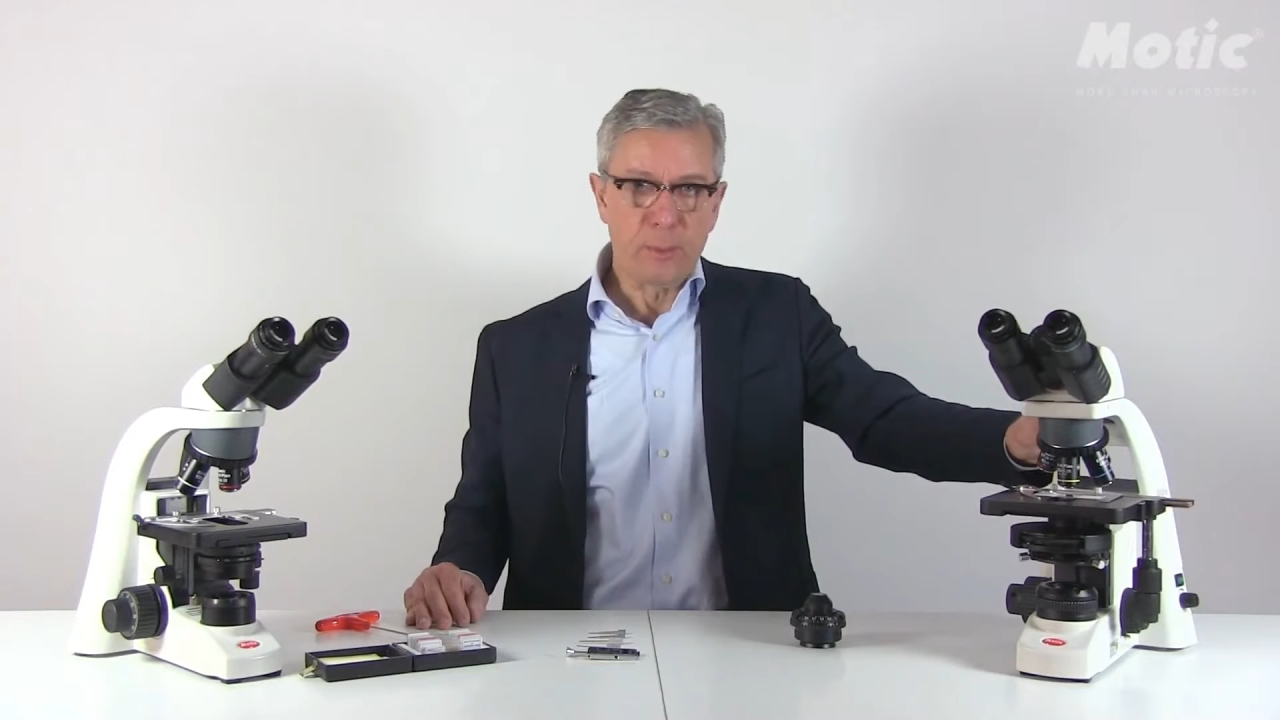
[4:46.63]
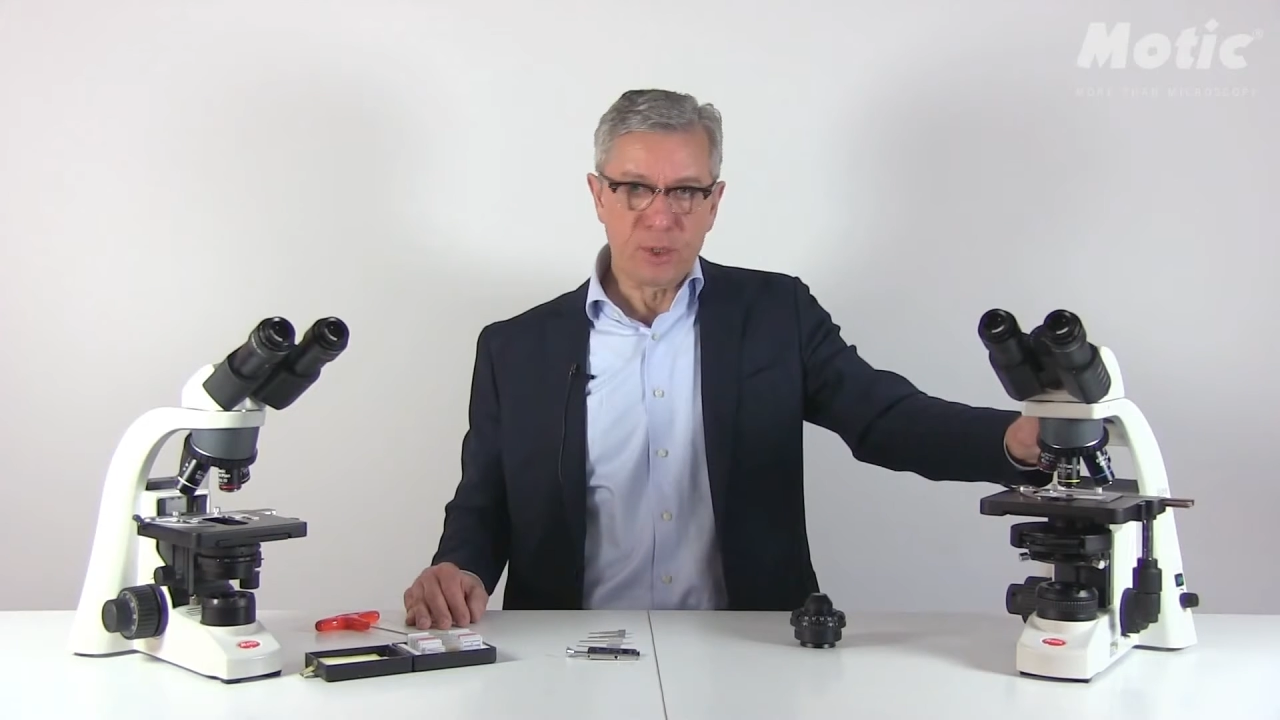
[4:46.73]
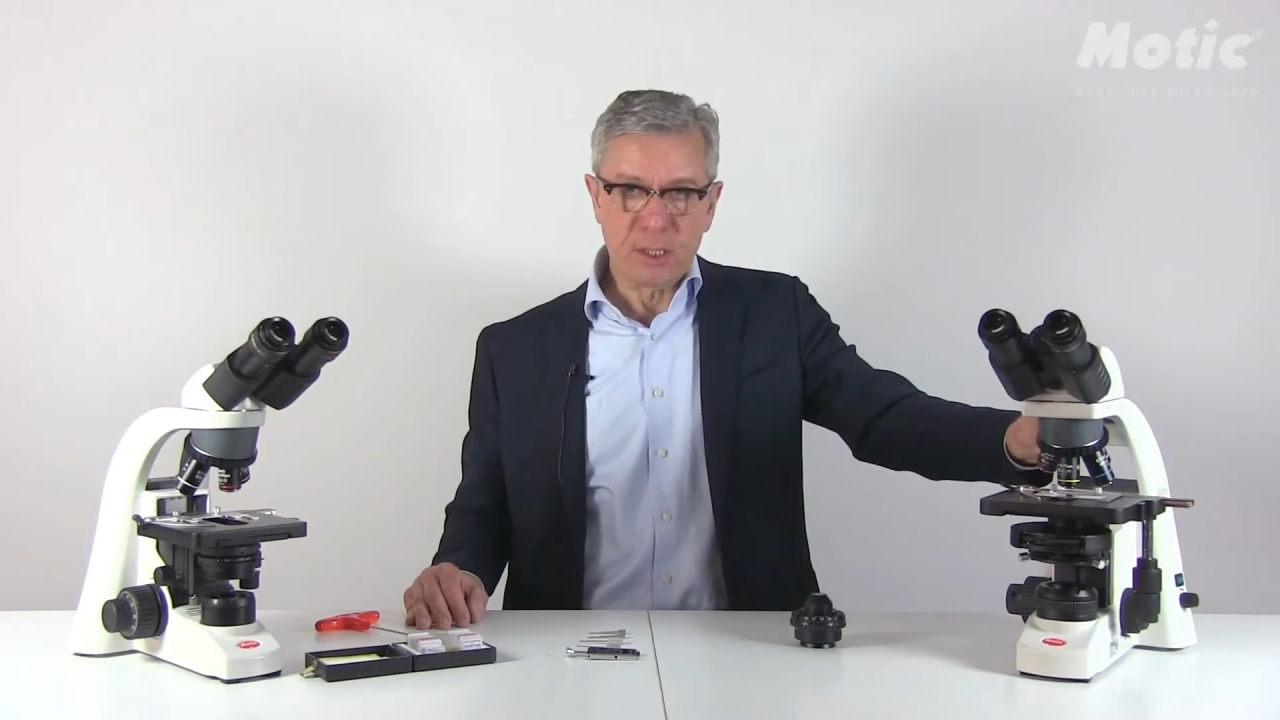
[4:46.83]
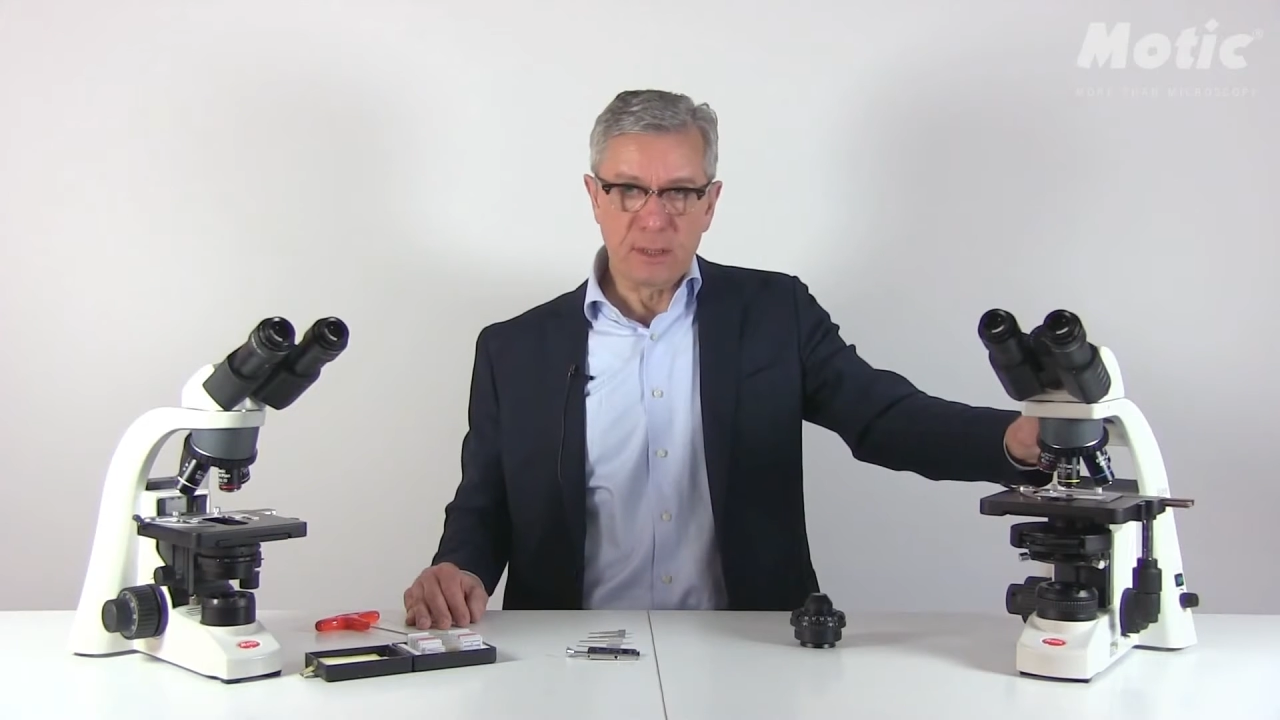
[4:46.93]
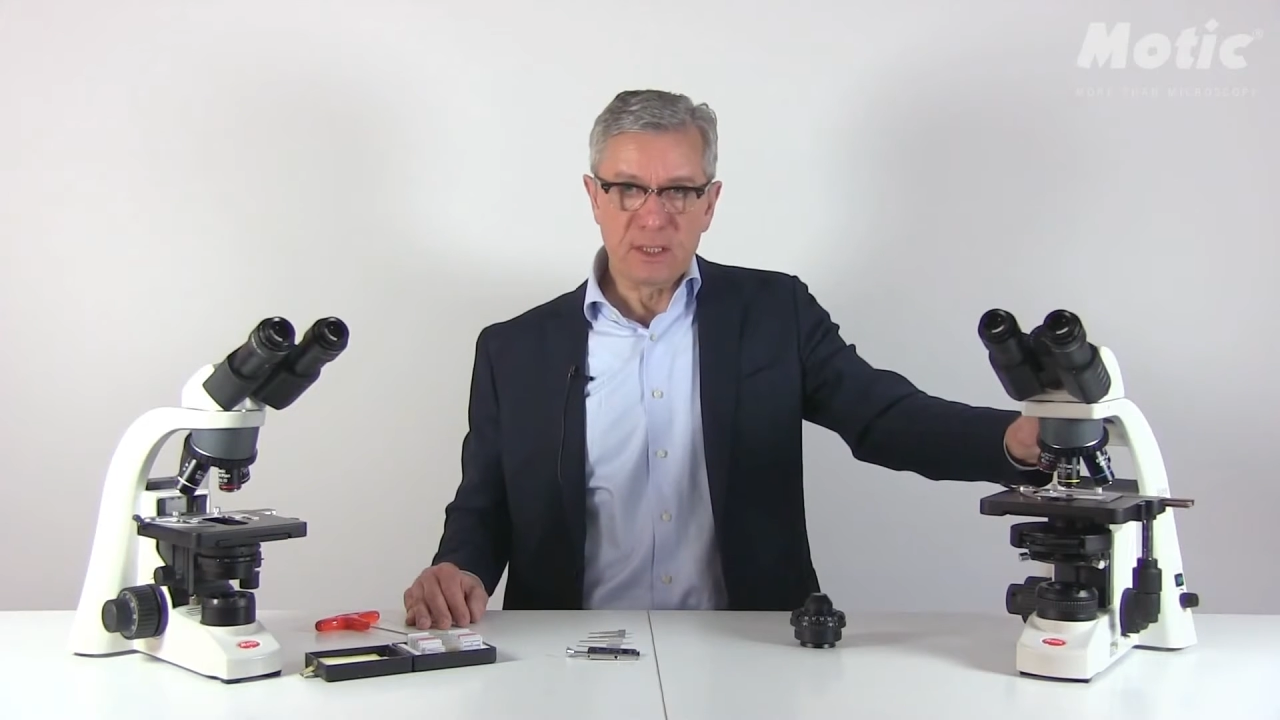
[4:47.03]

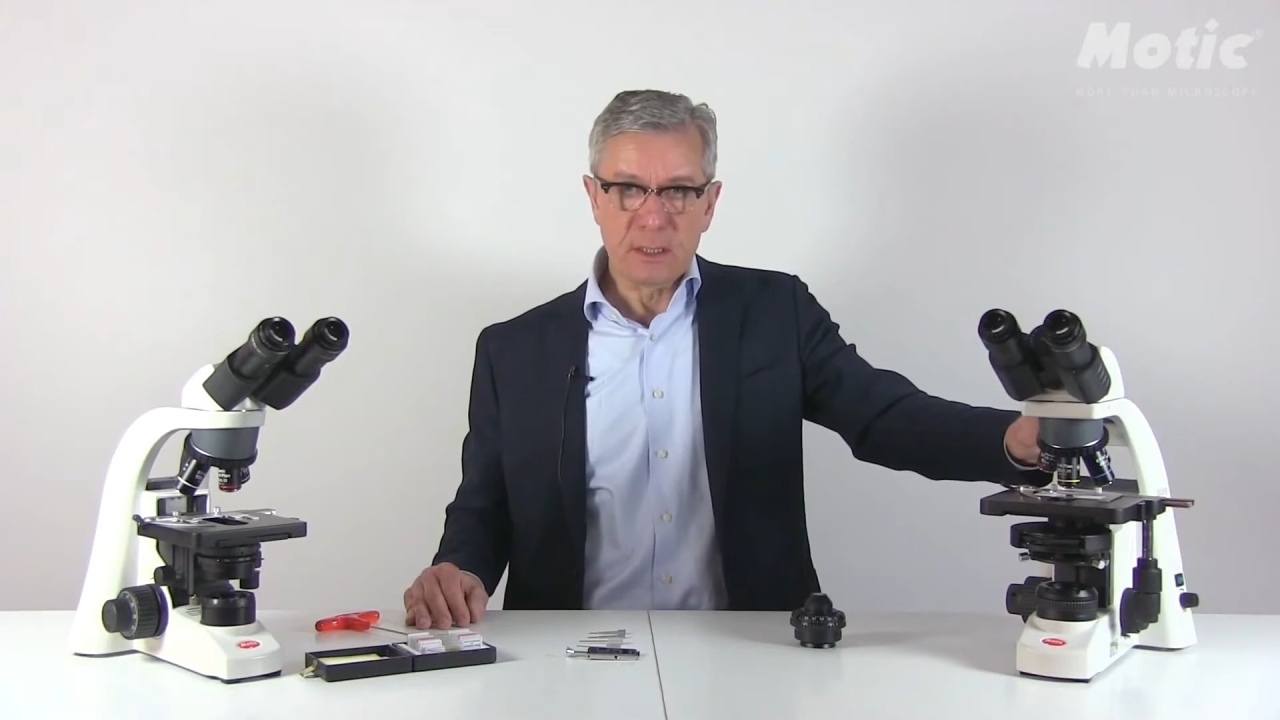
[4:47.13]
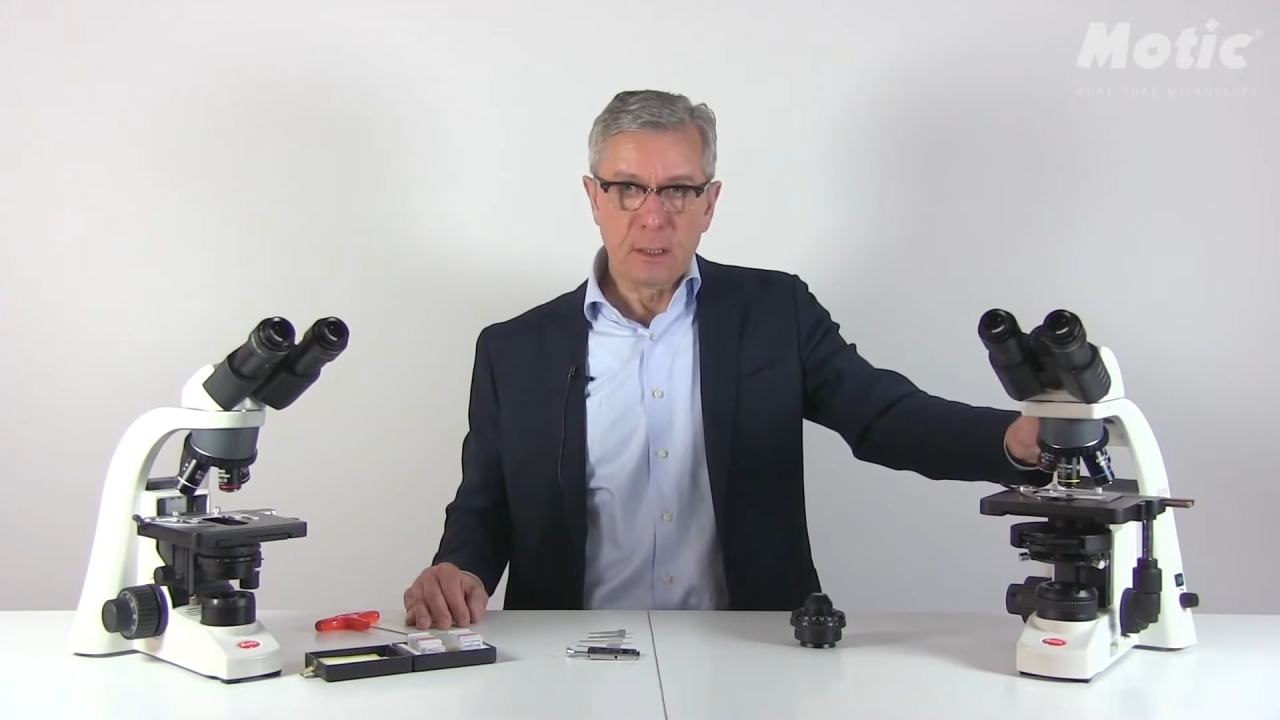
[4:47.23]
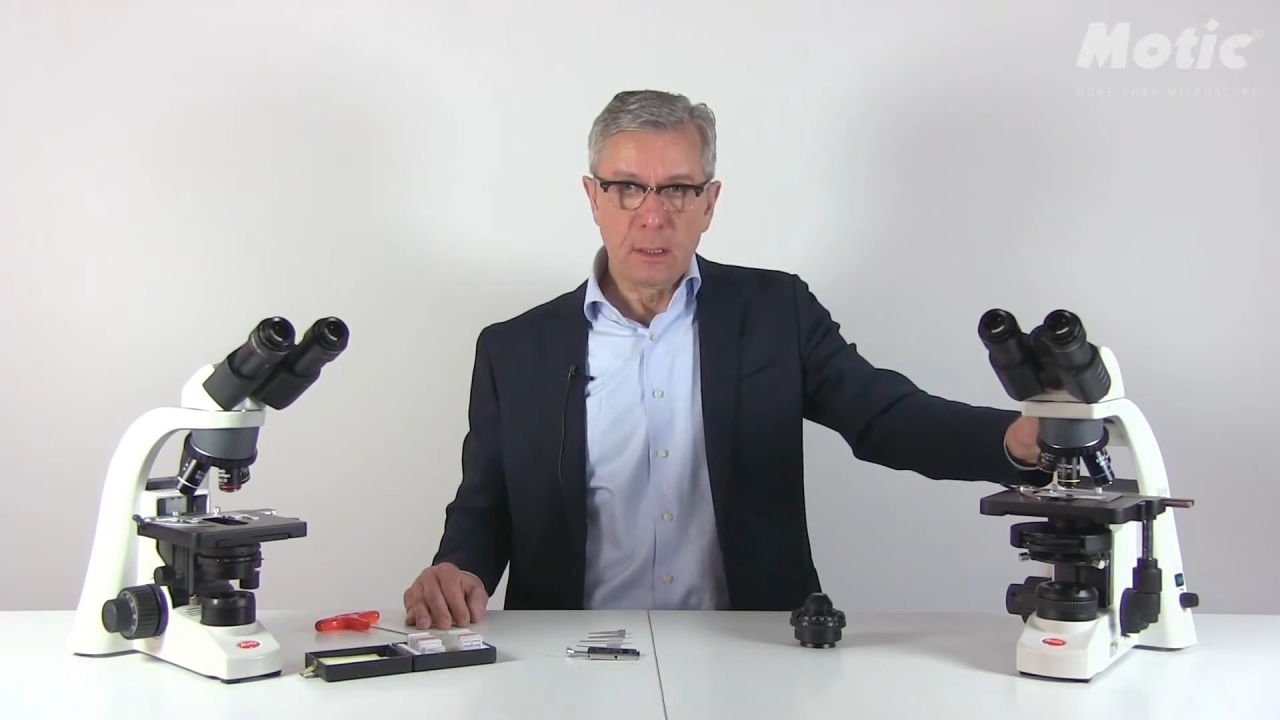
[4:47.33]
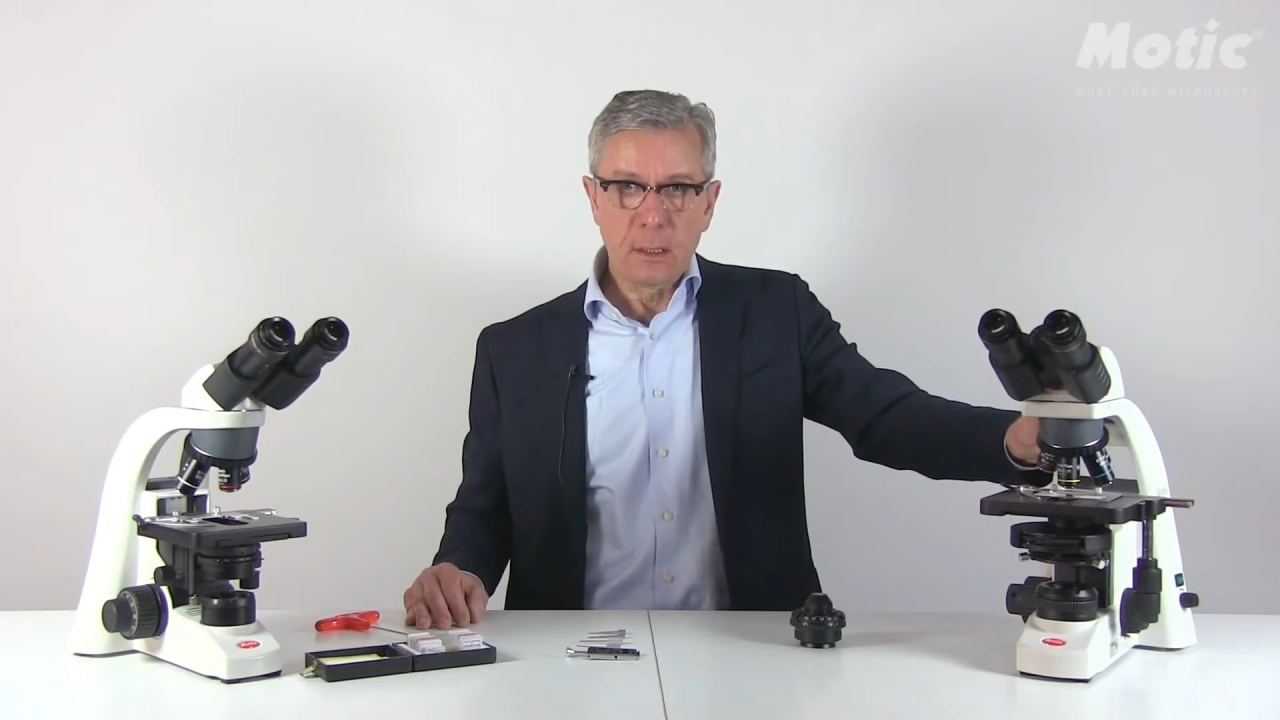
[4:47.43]
objectives.